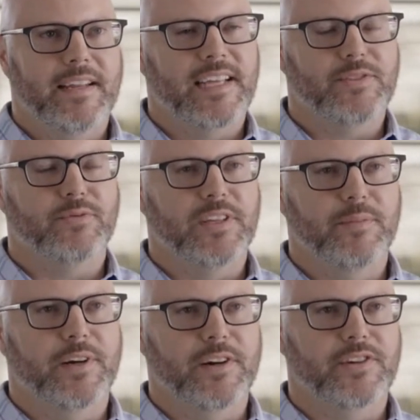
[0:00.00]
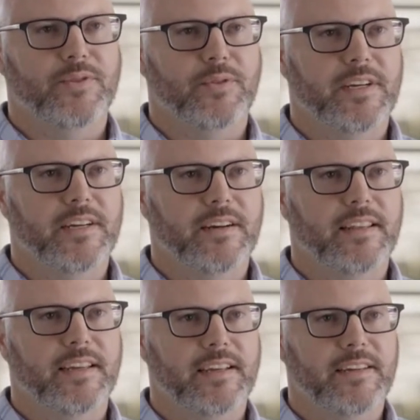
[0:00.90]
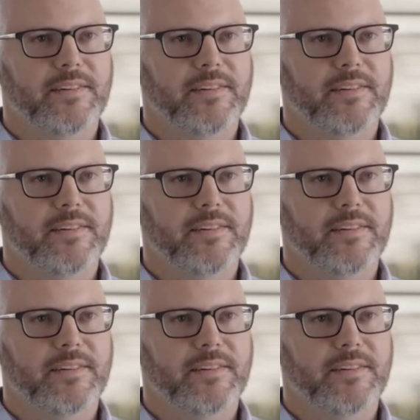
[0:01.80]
That's really the bigger story here, I think.